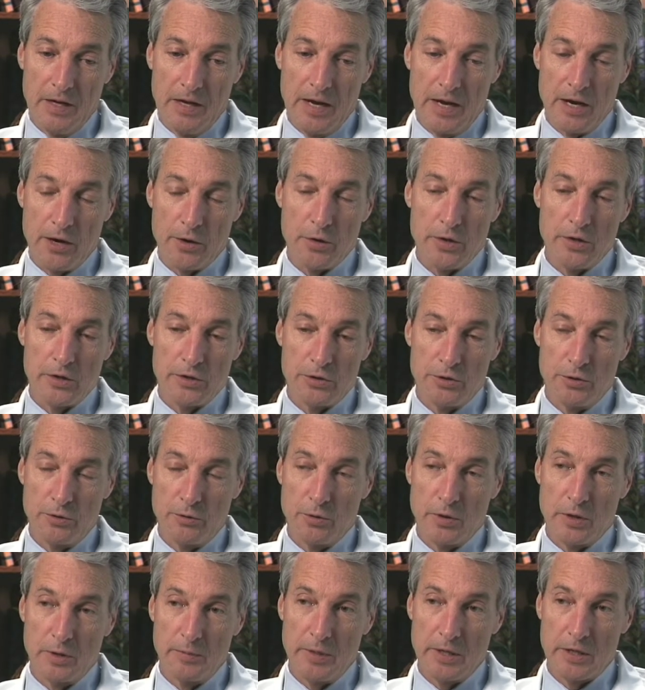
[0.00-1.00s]
area to
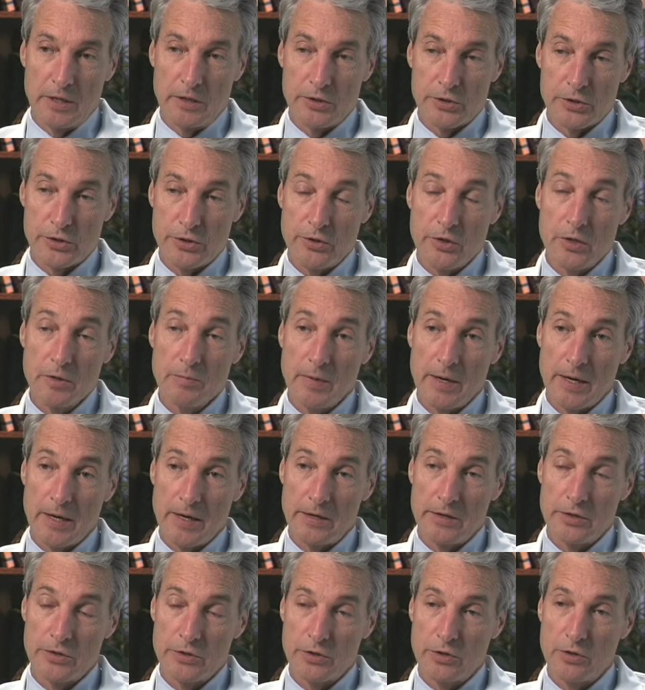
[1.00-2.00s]
really be concerned
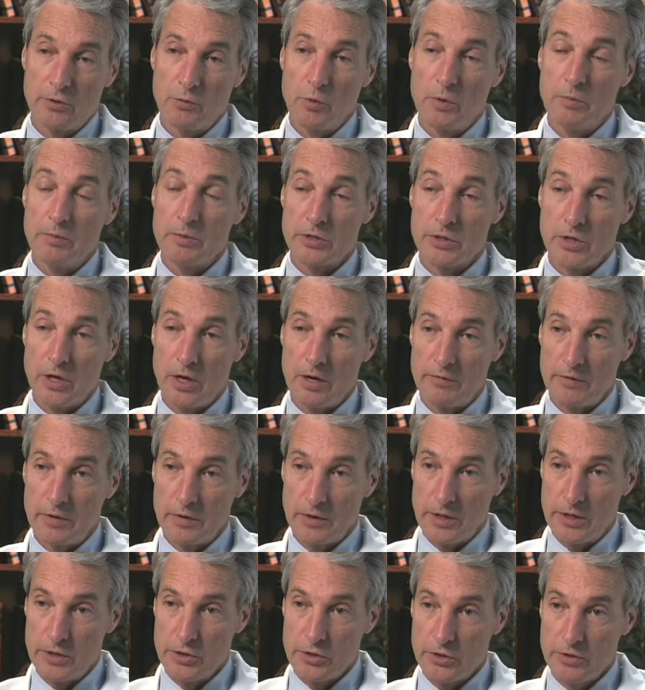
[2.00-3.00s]
about is the woman's
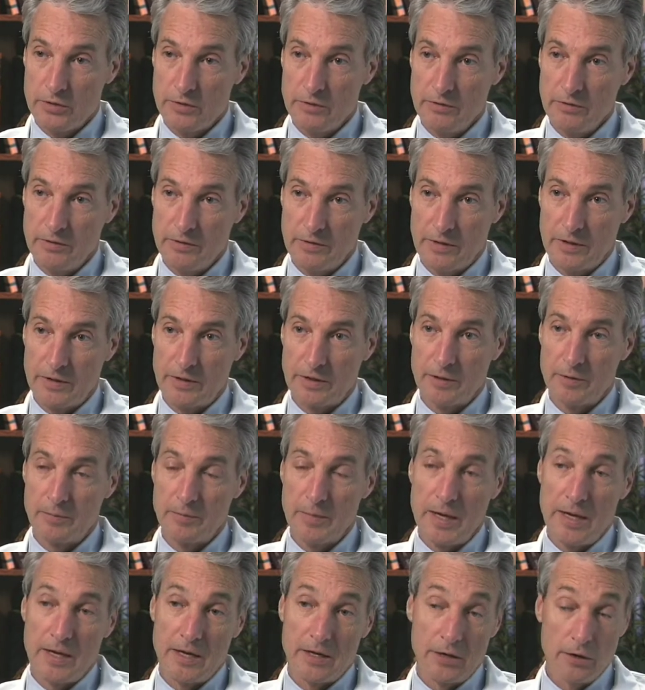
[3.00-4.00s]
ovulation
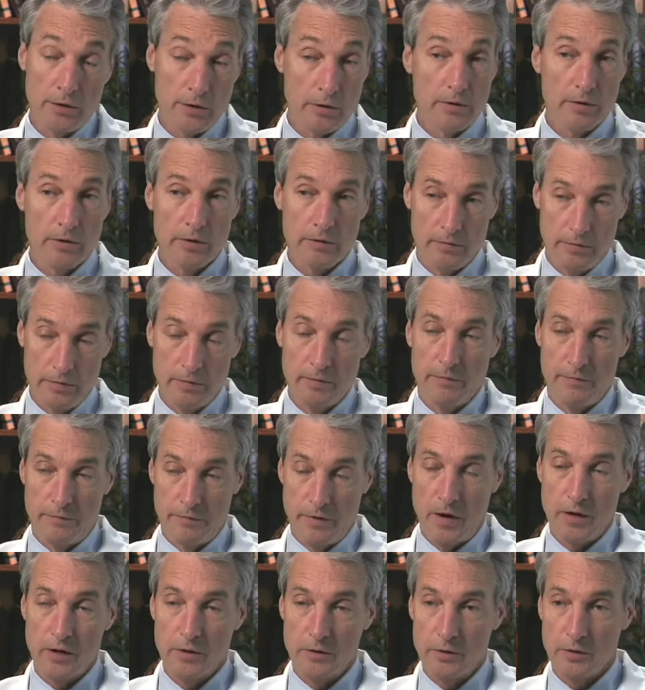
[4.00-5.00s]
and her
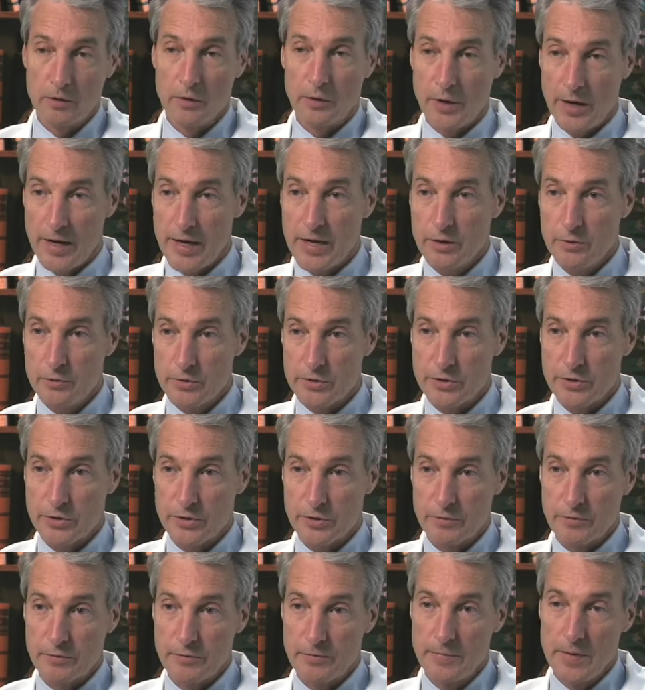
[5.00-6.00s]
follicle or egg
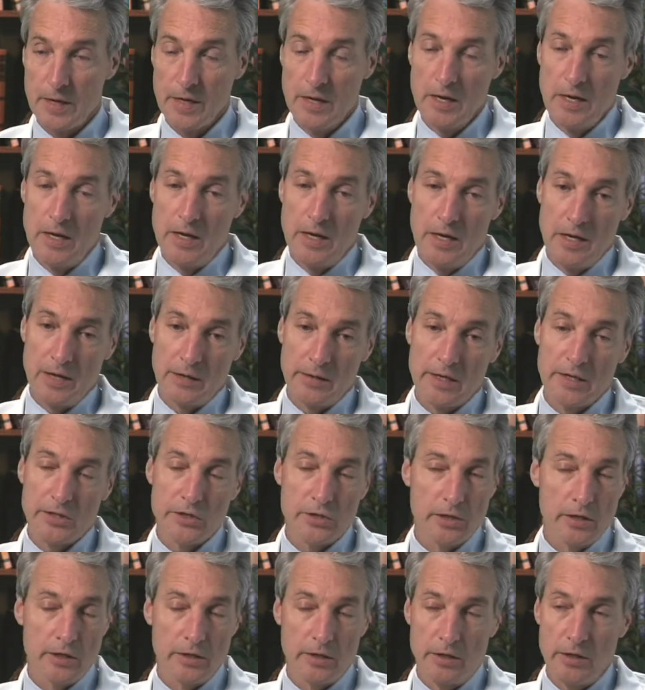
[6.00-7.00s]
reserve. And that's
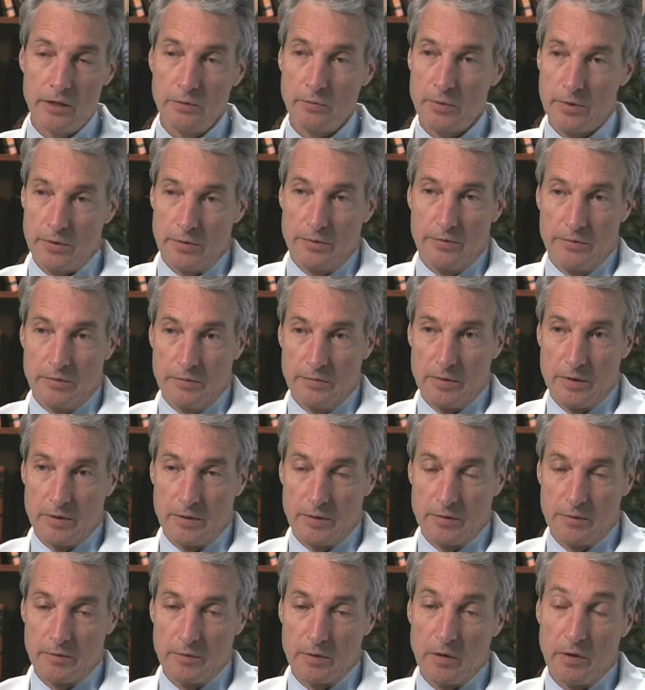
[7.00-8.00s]
done again with
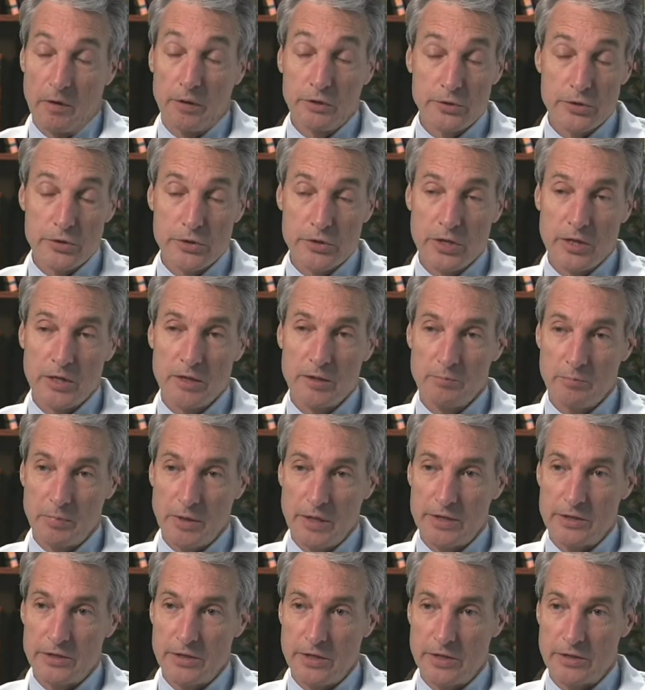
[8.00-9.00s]
ultrasound and
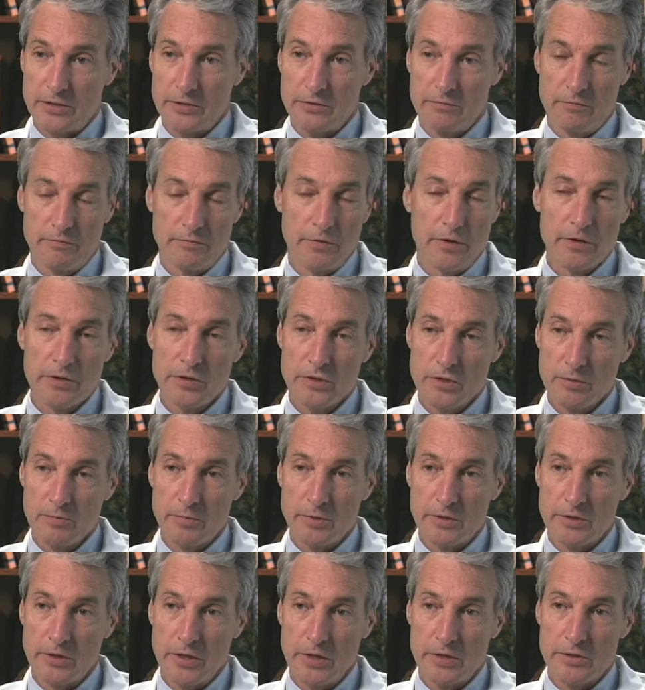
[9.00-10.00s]
blood tests, very
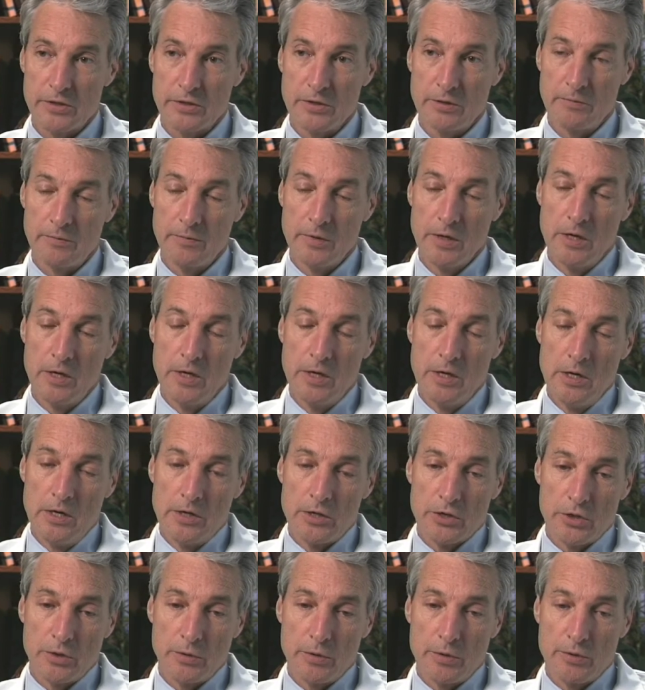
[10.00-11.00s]
simple testing.
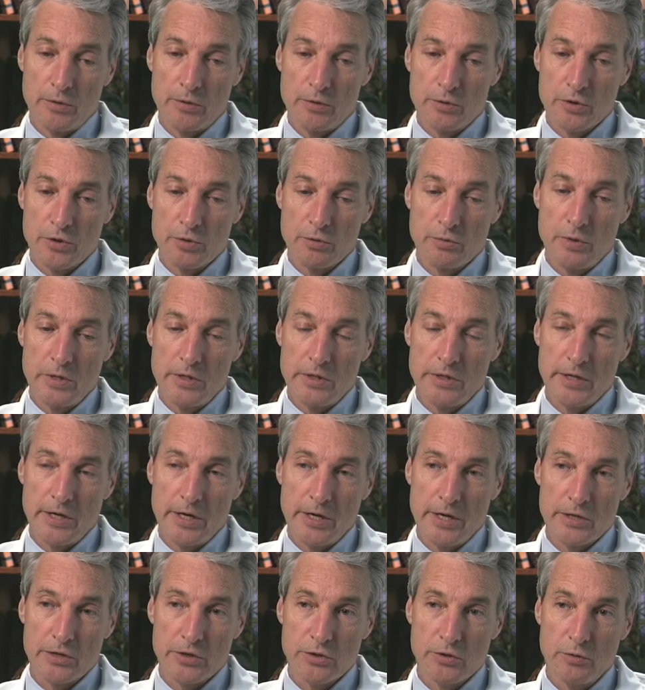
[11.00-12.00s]
So with those 3
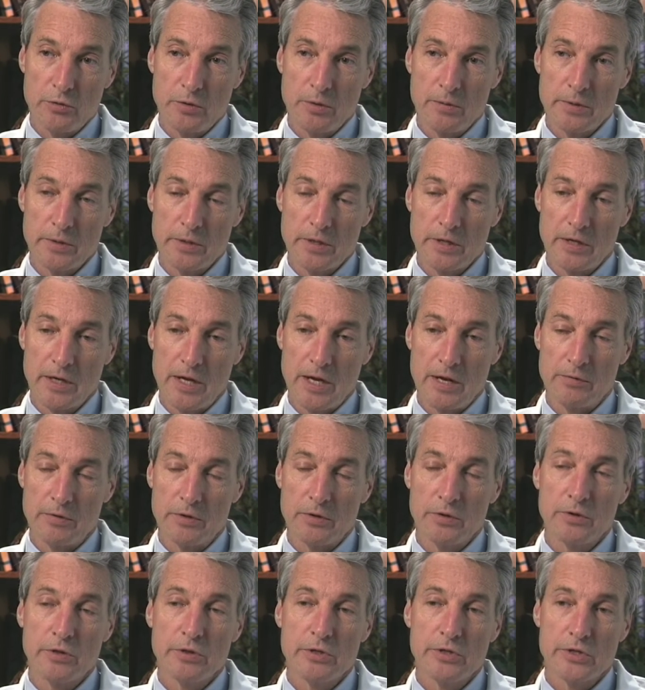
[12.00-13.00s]
tests, the woman can have a
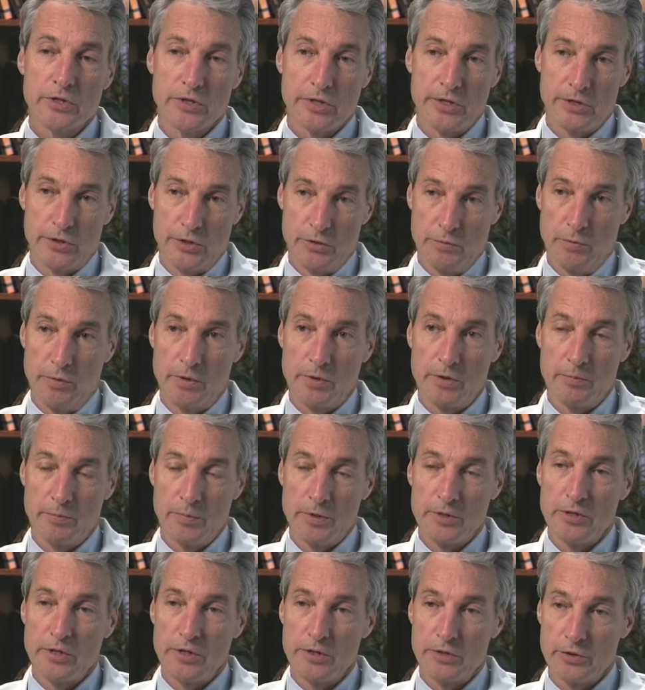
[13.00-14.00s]
good sense of what her
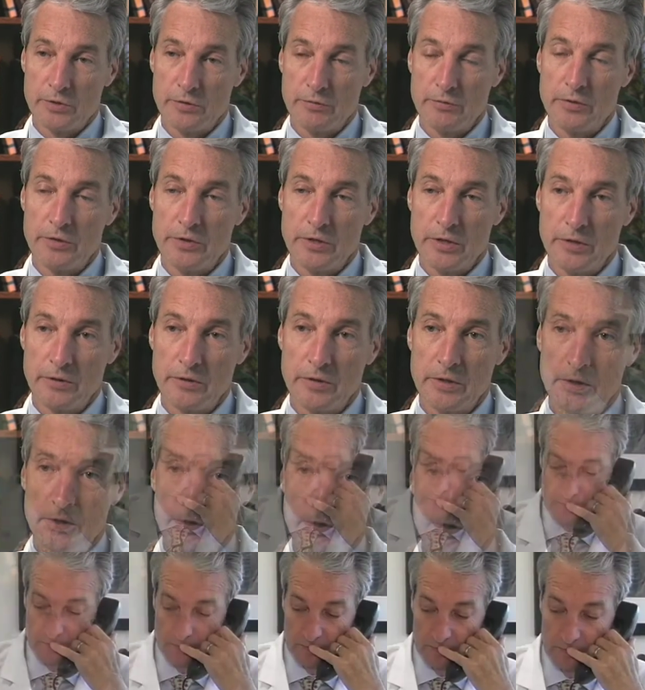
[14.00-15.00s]
potential fertility
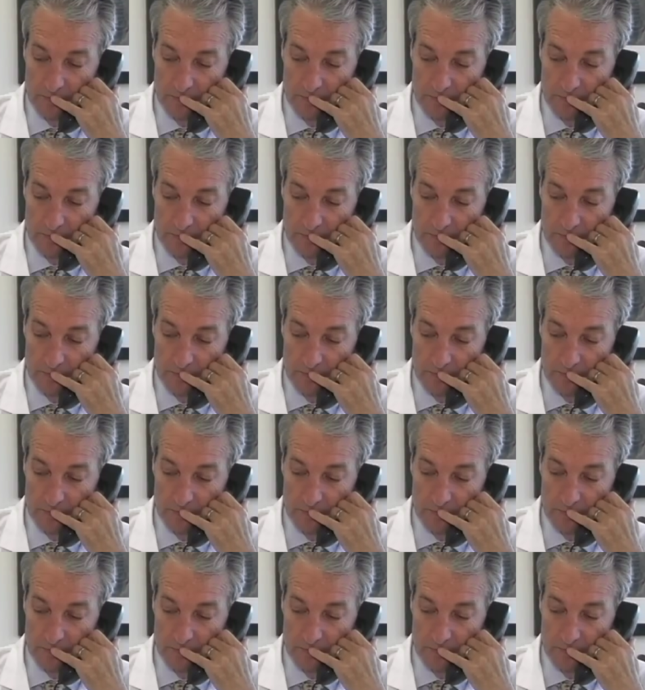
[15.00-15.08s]
is.